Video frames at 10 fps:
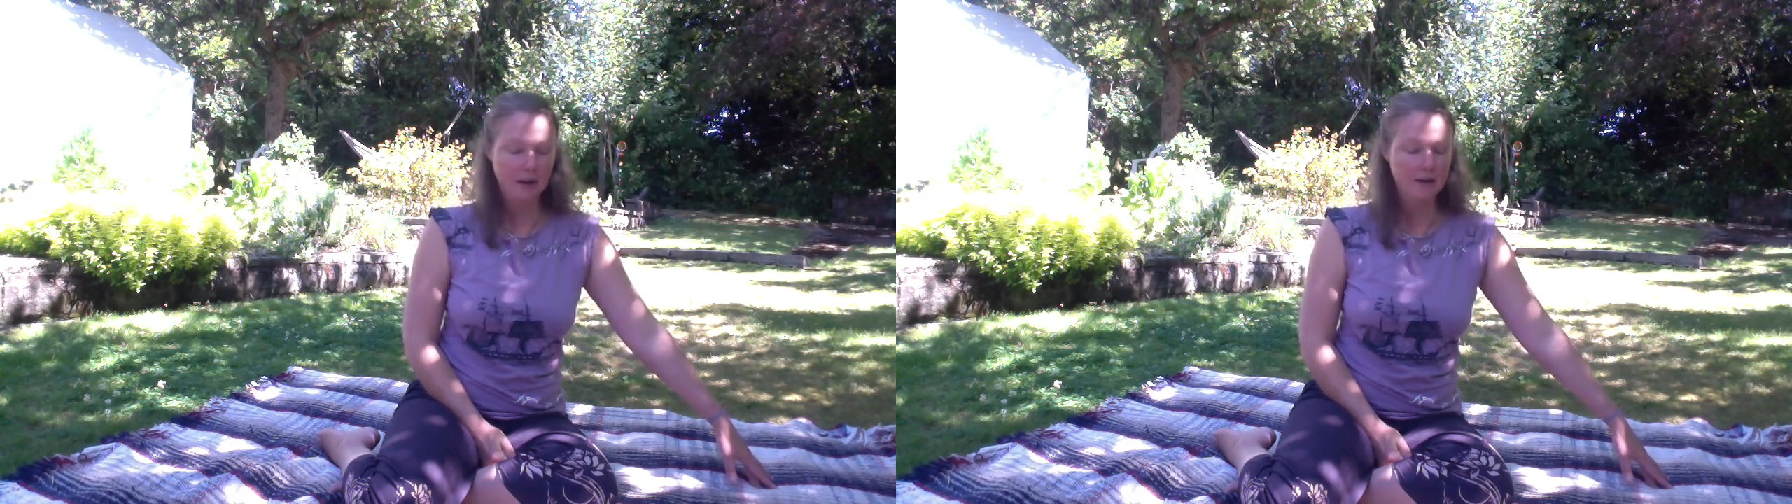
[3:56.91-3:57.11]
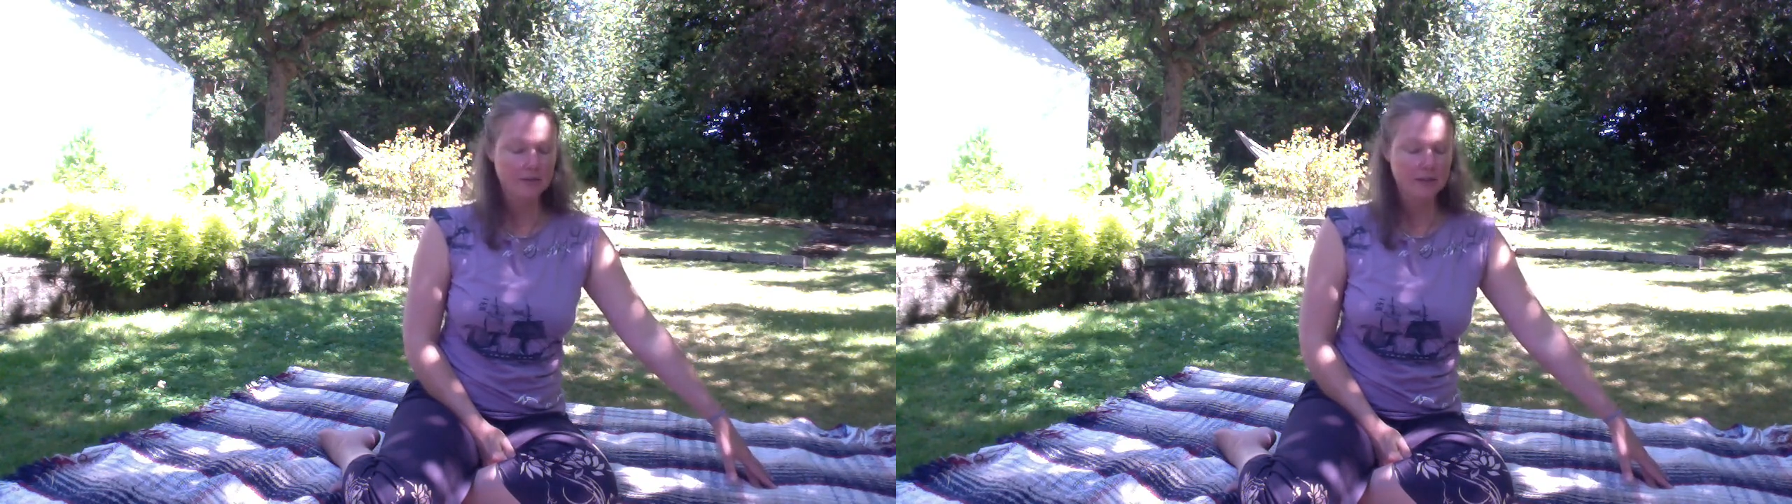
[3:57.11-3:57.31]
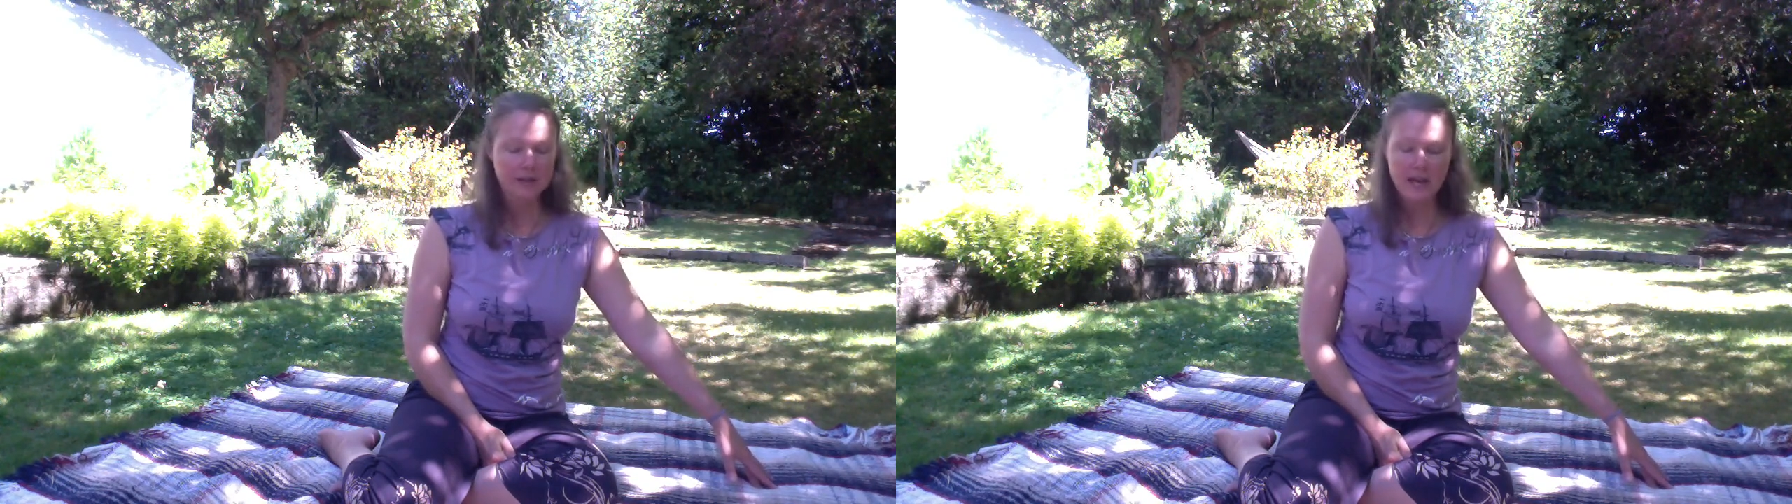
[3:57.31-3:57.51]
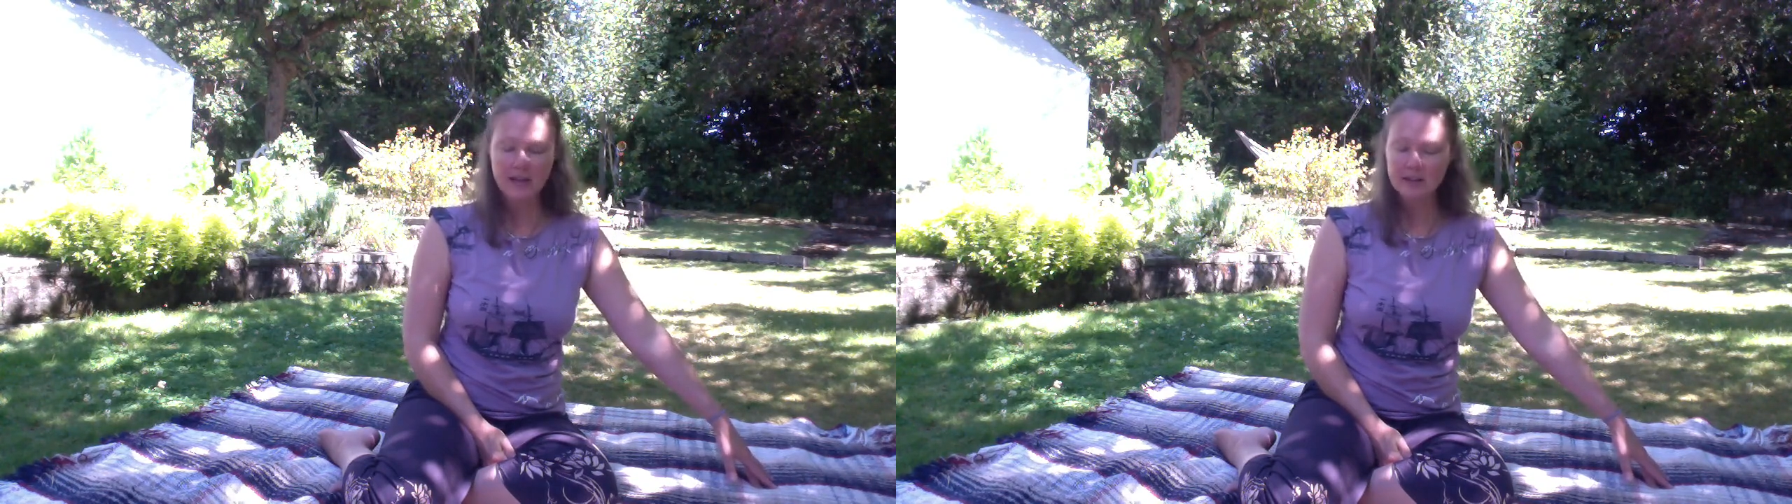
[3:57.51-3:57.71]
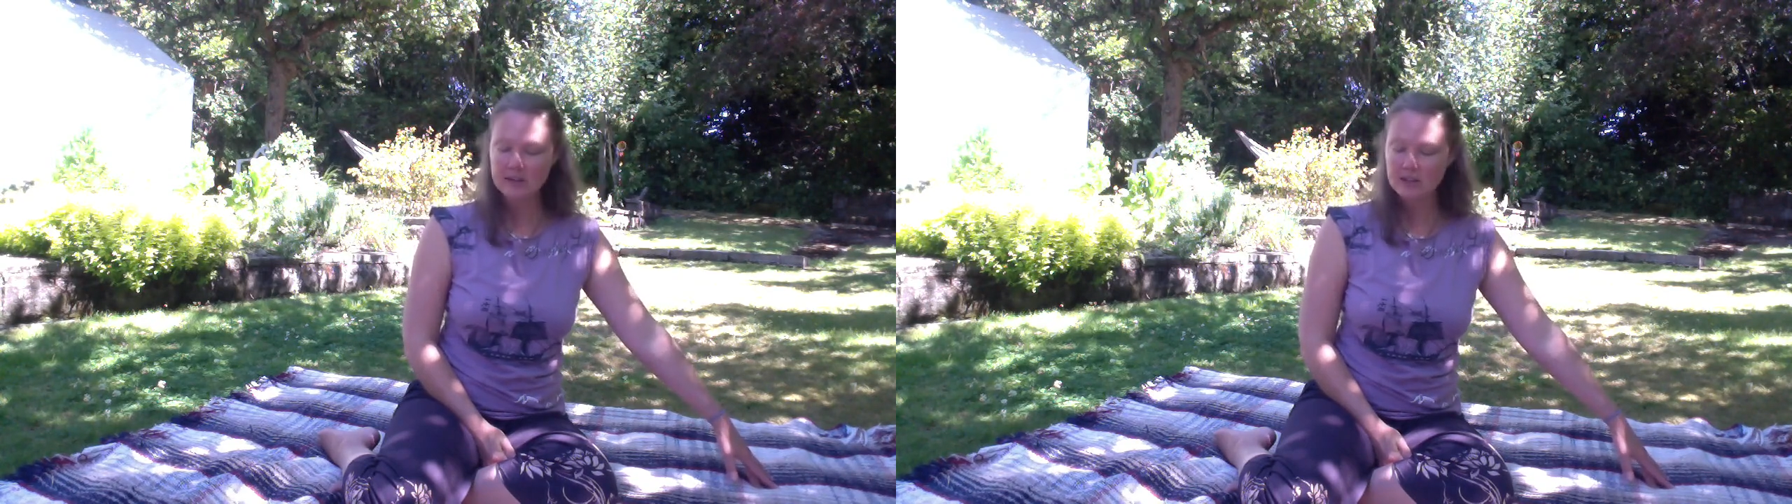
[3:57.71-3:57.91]
of the
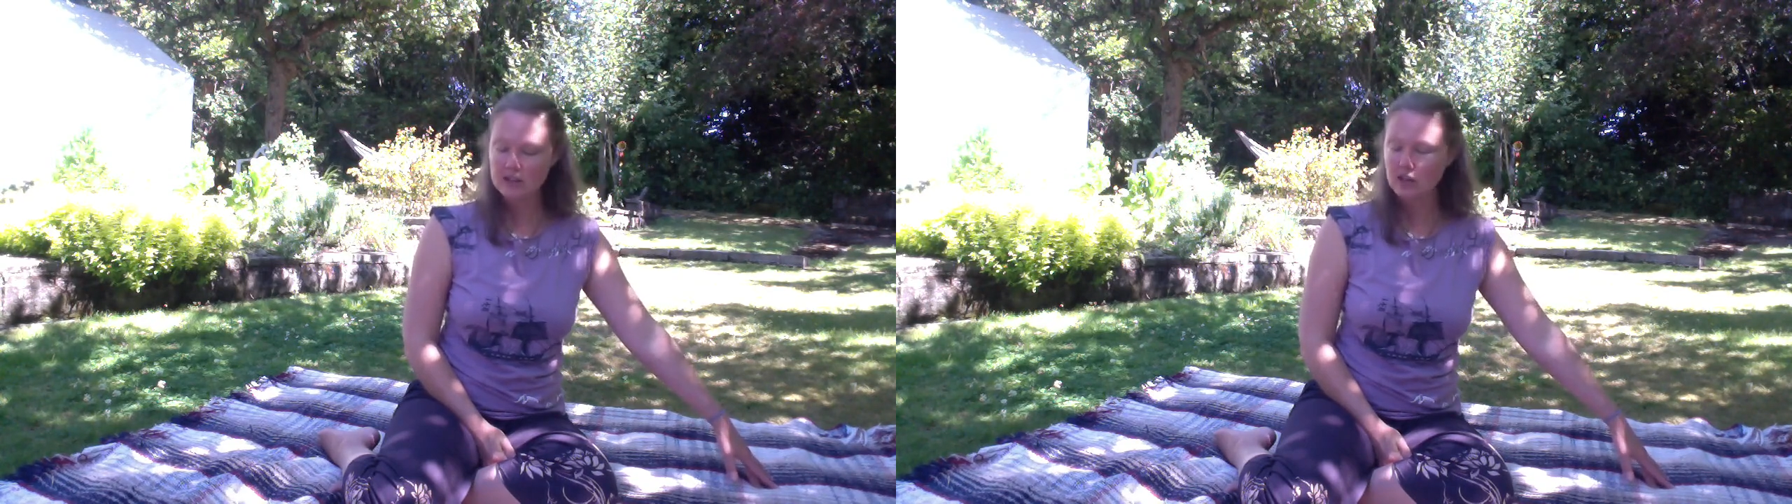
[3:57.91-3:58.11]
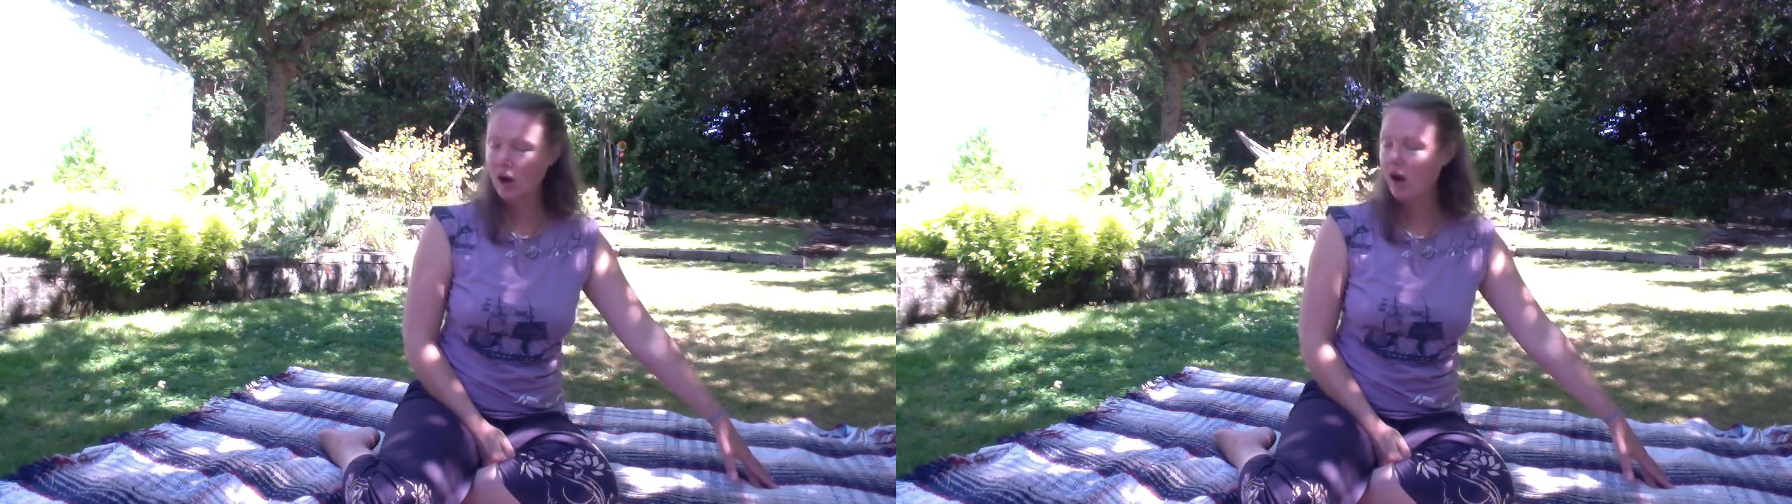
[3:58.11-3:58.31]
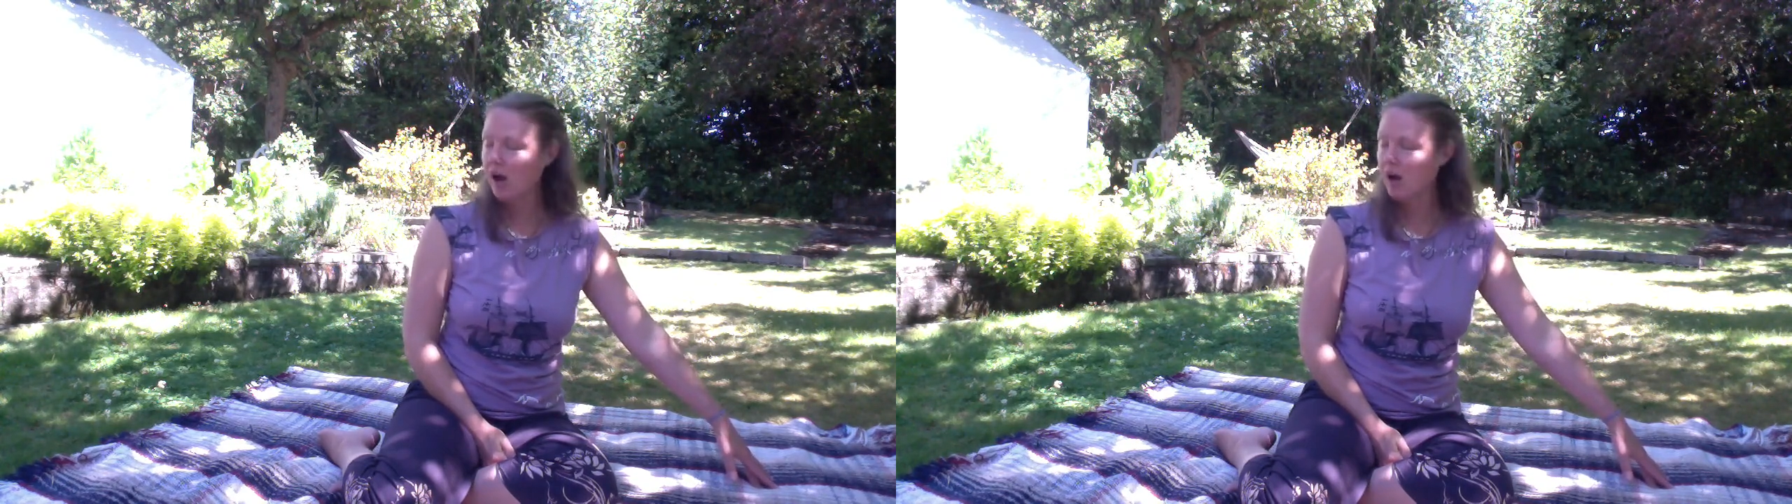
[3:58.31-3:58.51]
neck and the jaw.